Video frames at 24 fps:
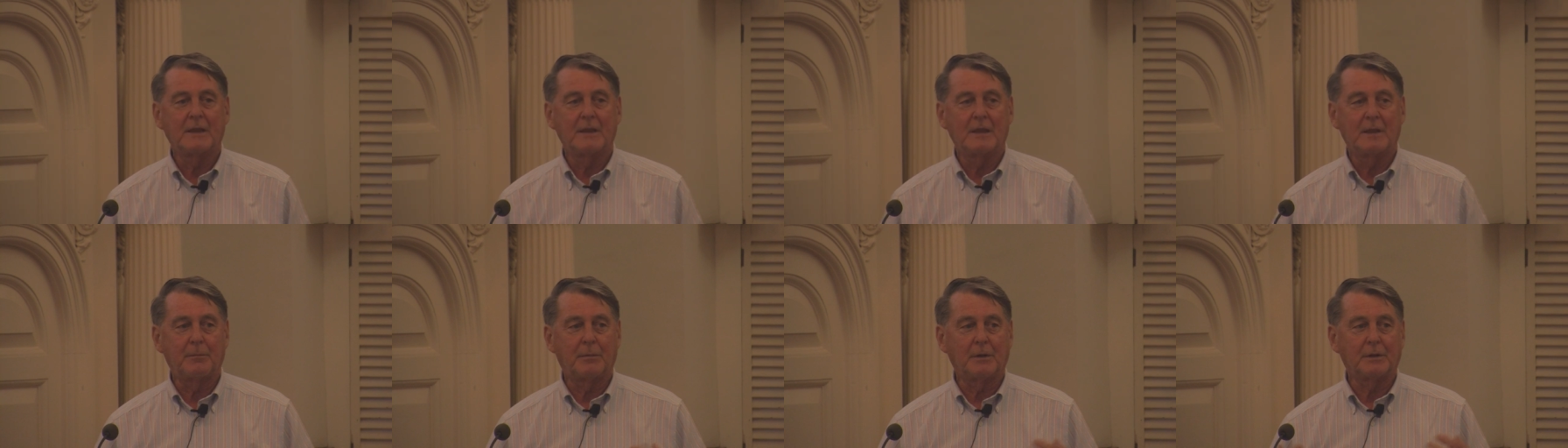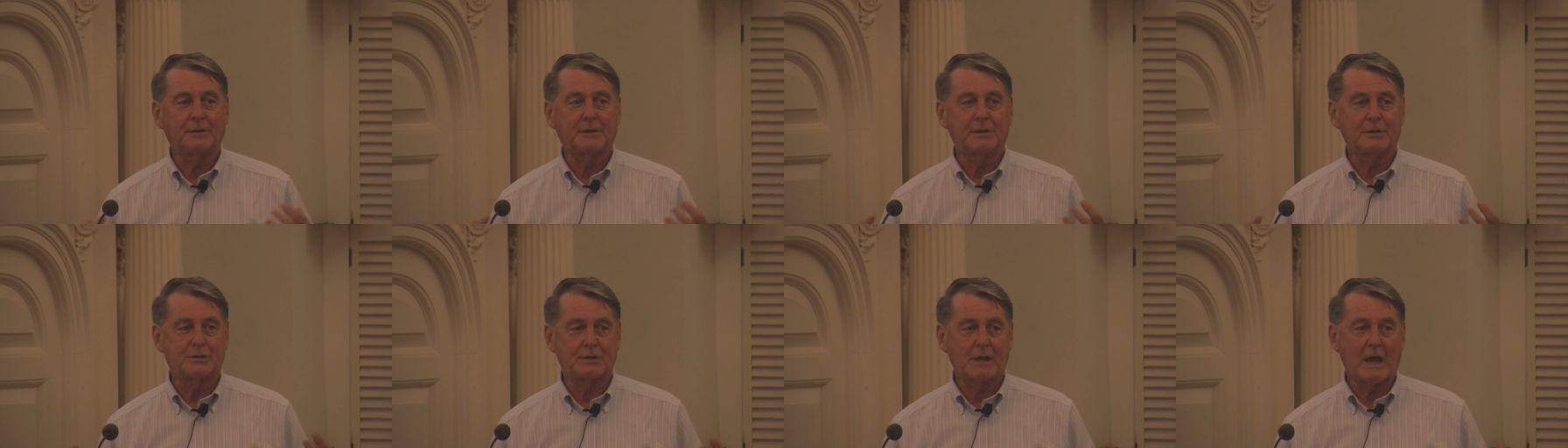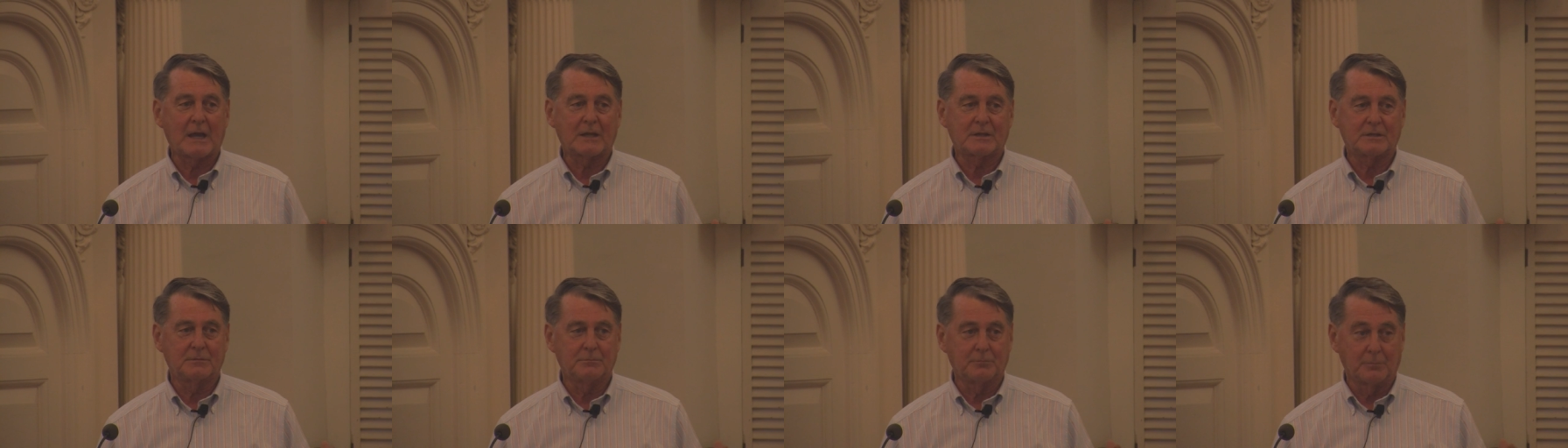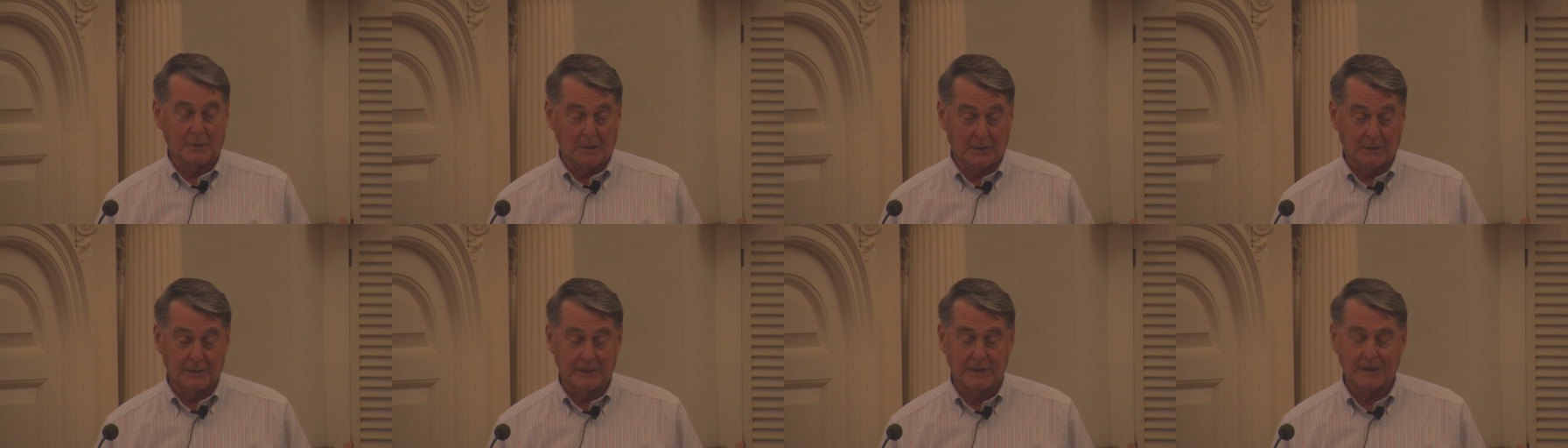they built the Jackson
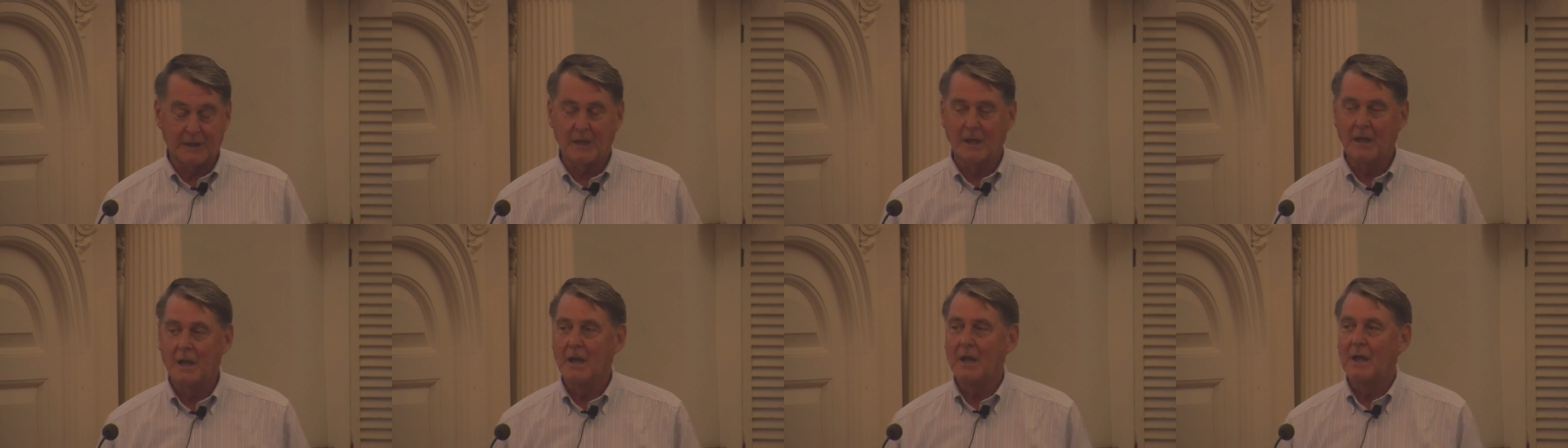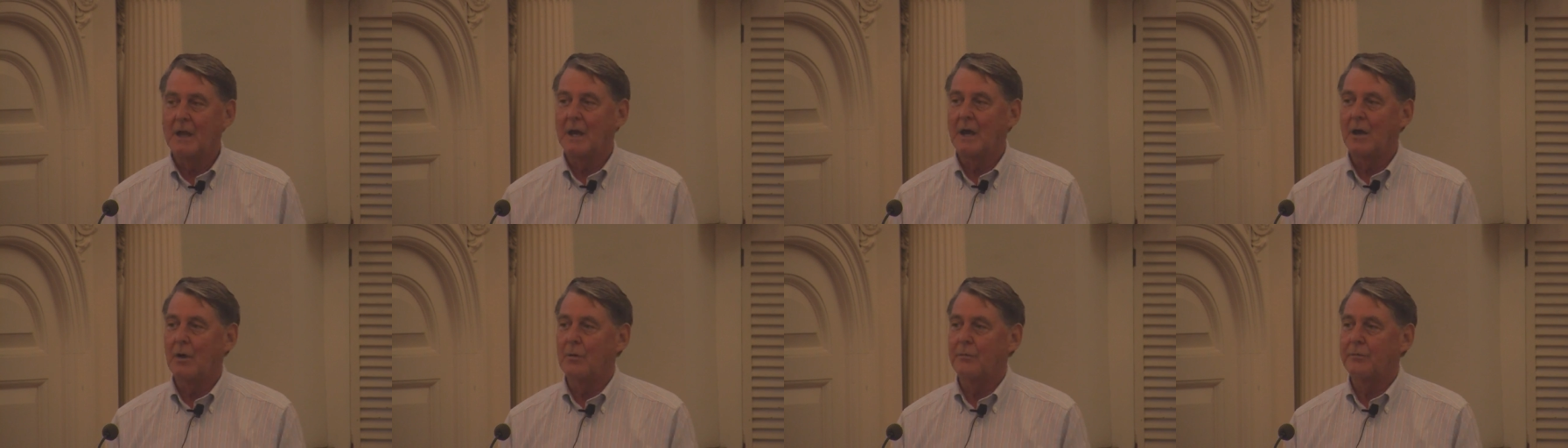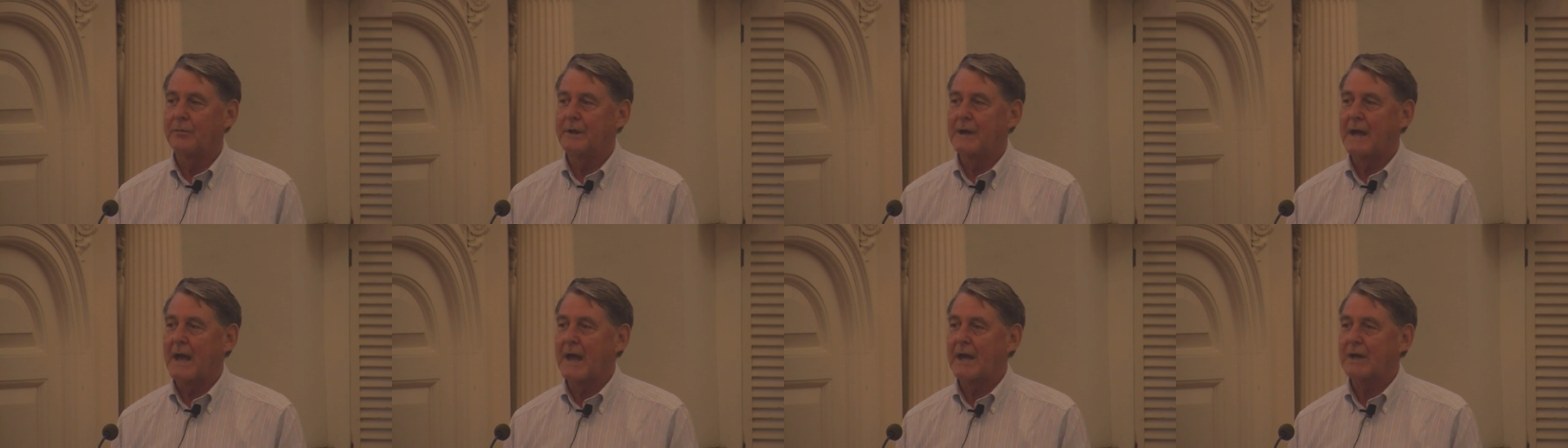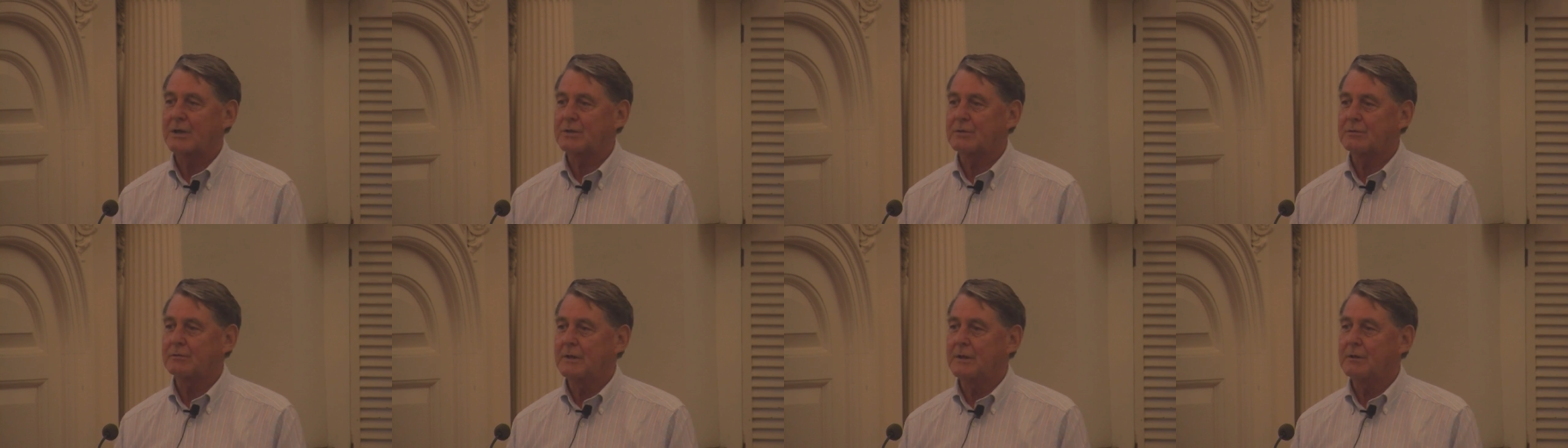building uh, over in
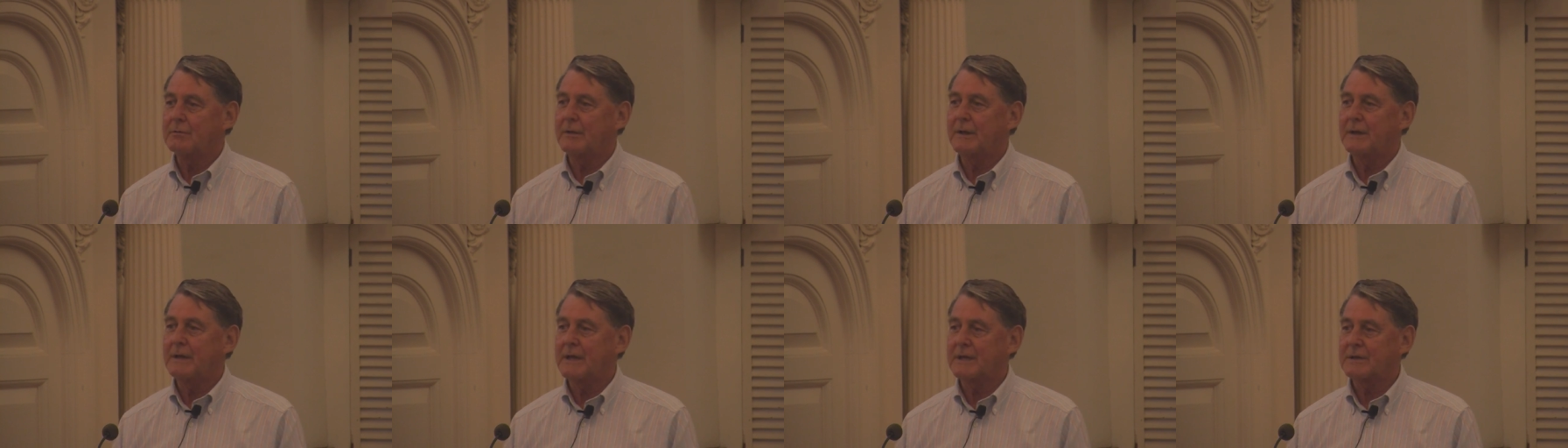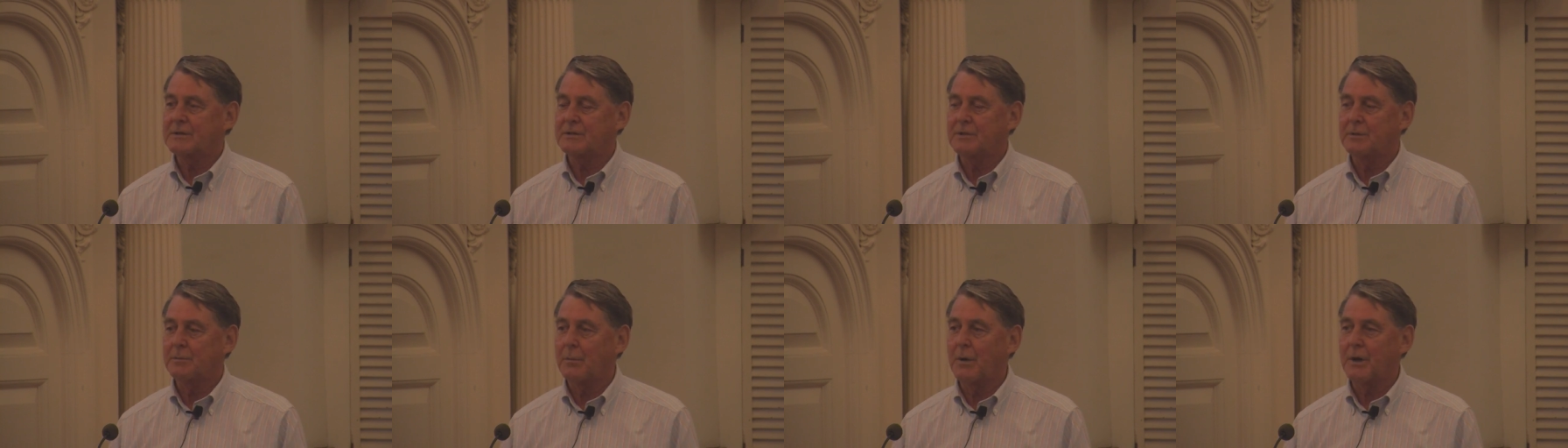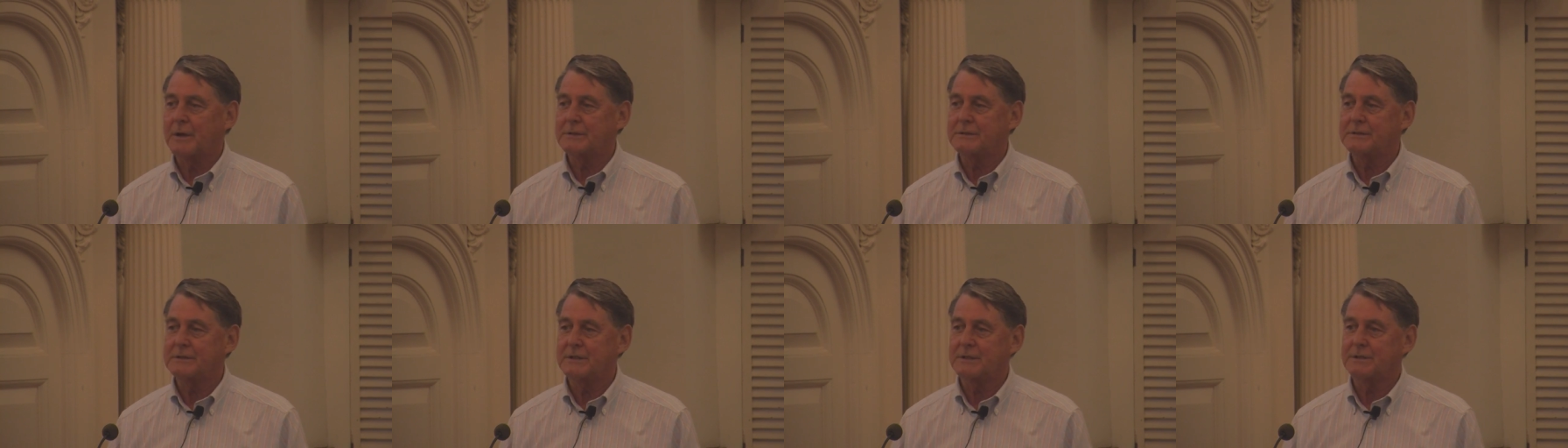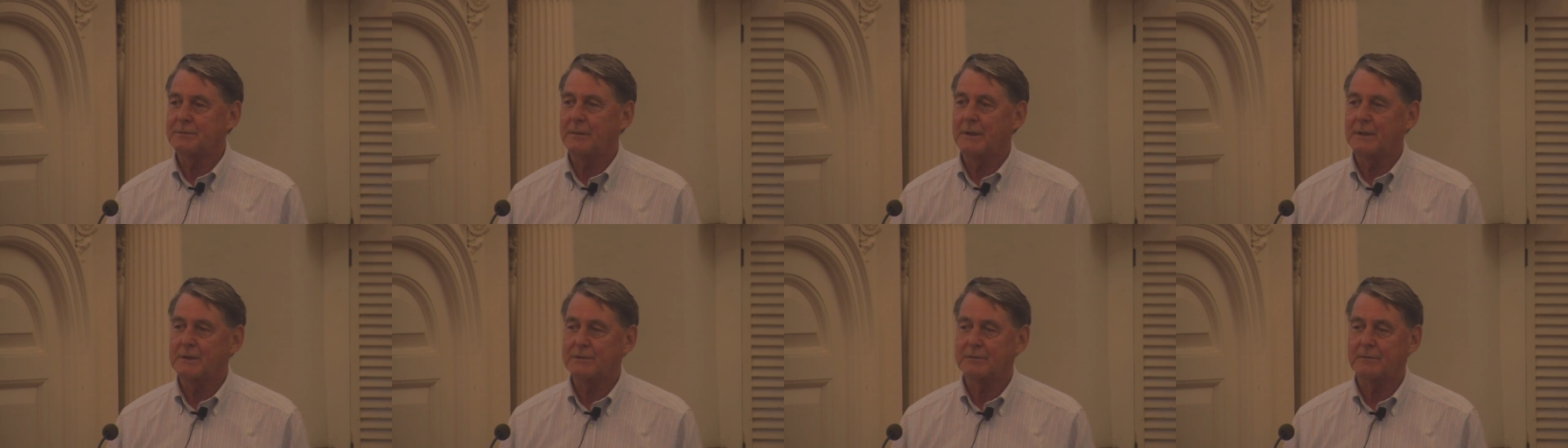Ash Street, right next to the Boston
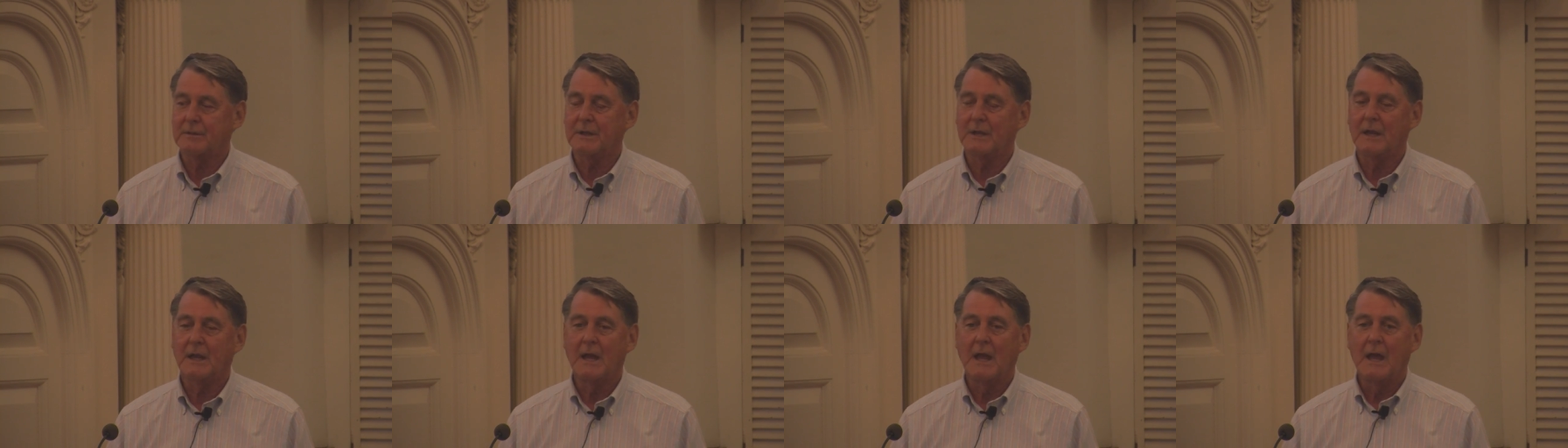Dispensary,